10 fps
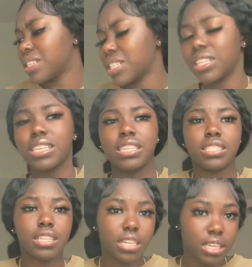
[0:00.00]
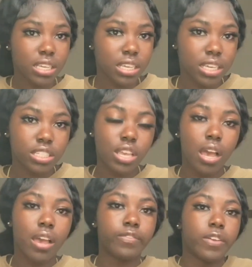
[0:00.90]
studying because y'all have your
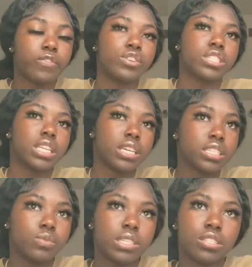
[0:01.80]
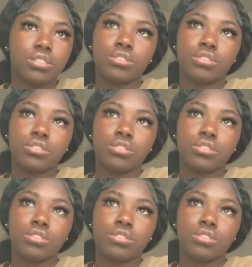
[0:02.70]
first test week two.